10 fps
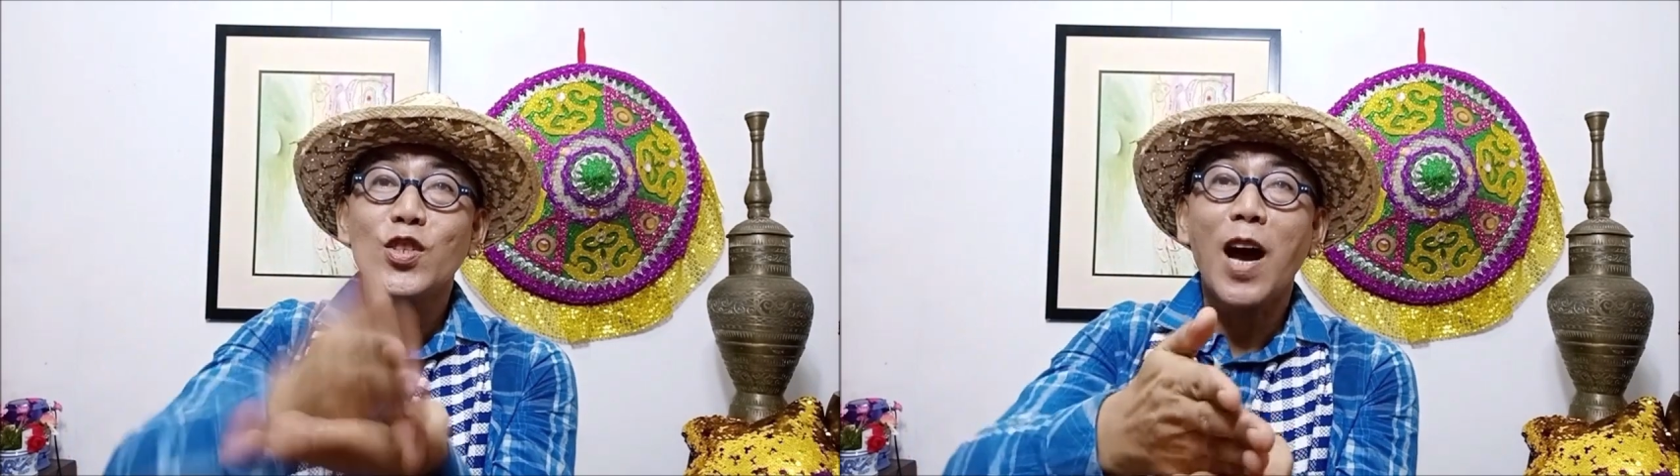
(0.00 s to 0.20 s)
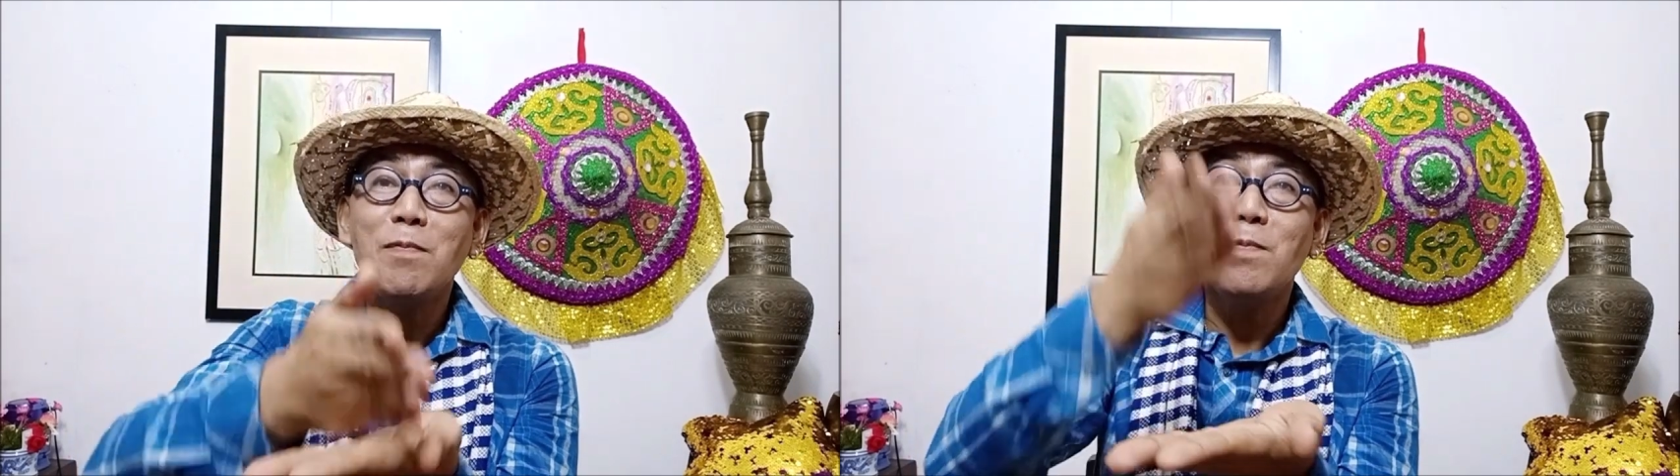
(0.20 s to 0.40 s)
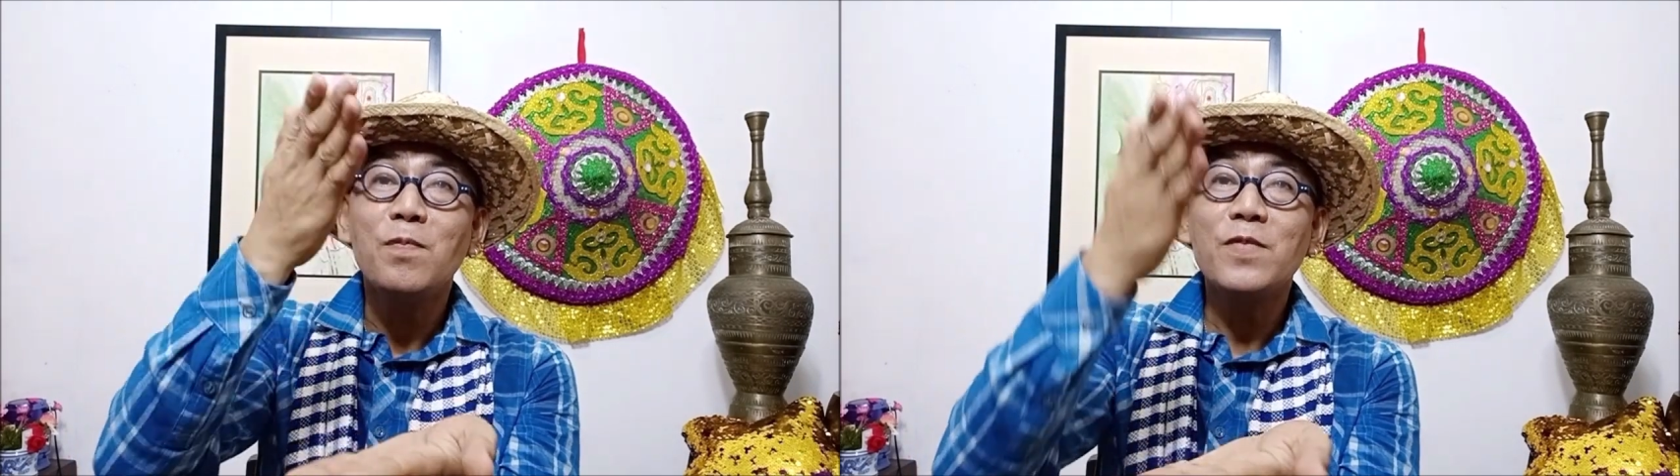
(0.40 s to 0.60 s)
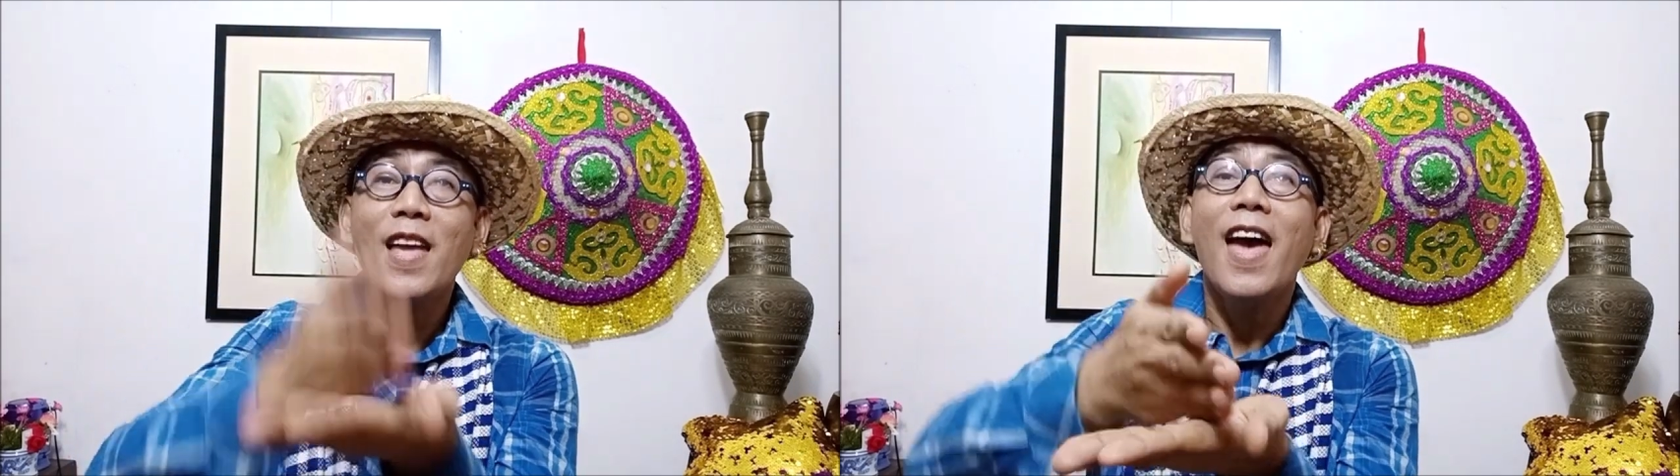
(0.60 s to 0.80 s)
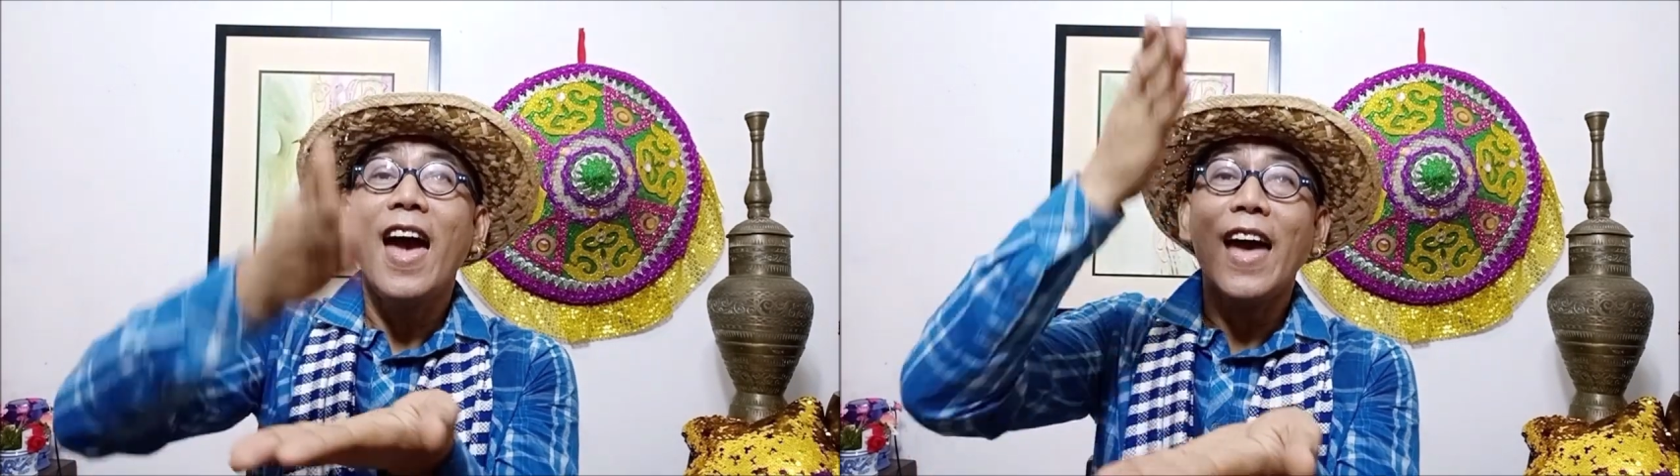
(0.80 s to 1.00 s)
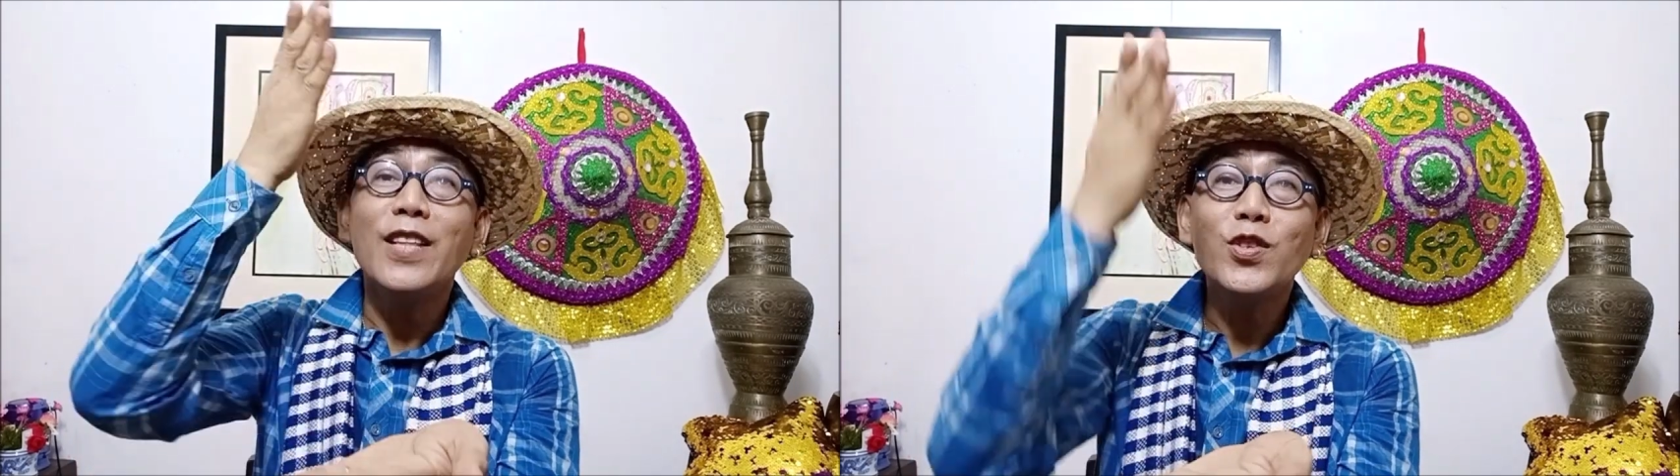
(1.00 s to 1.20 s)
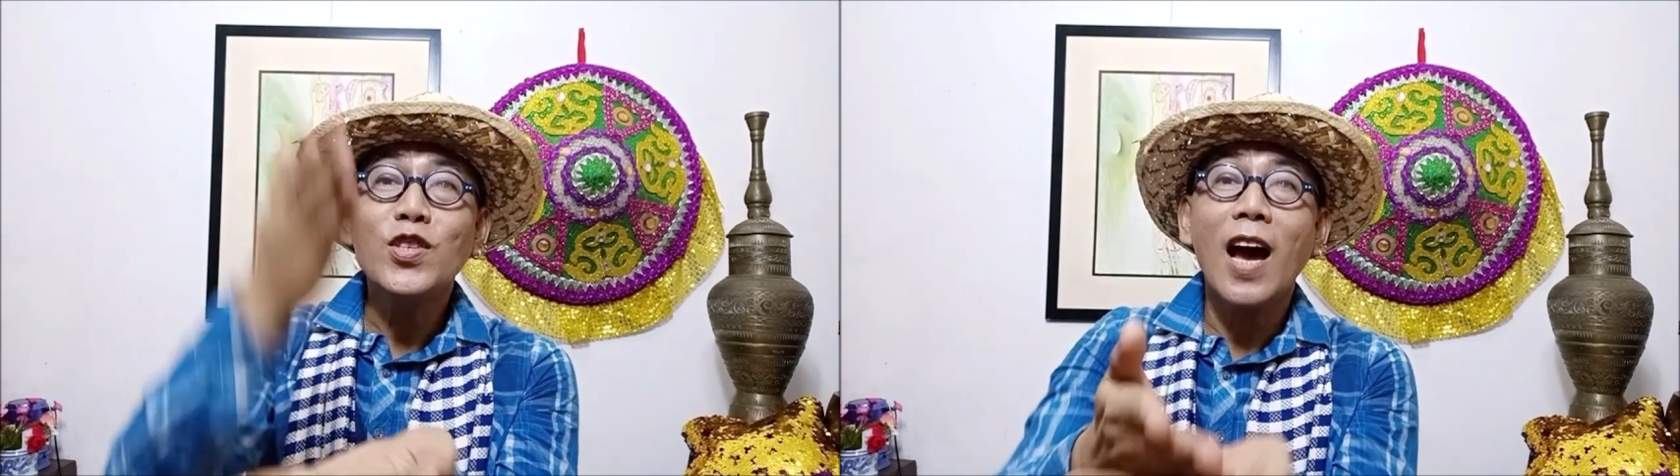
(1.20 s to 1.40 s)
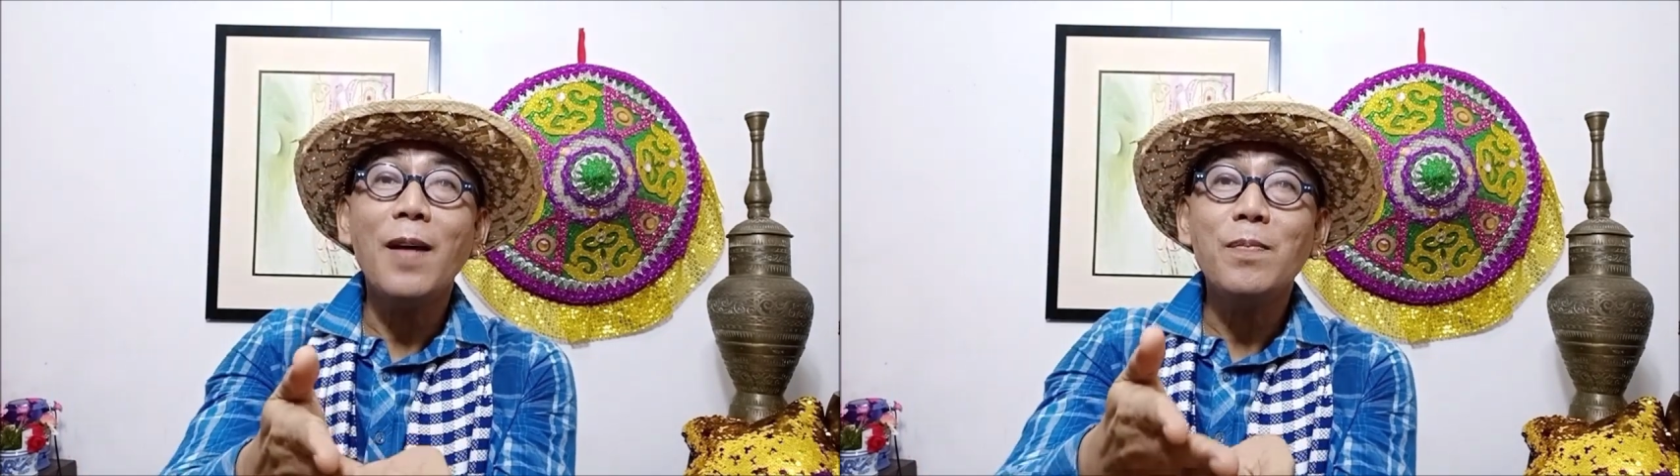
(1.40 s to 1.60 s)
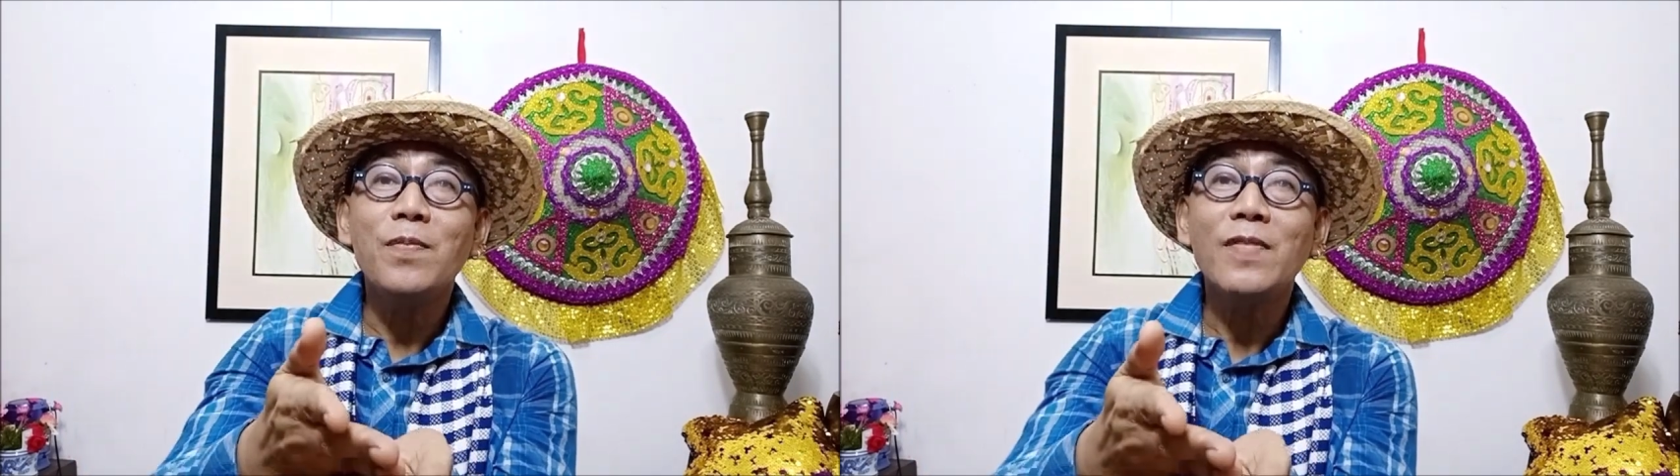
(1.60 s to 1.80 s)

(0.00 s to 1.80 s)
chop and chop.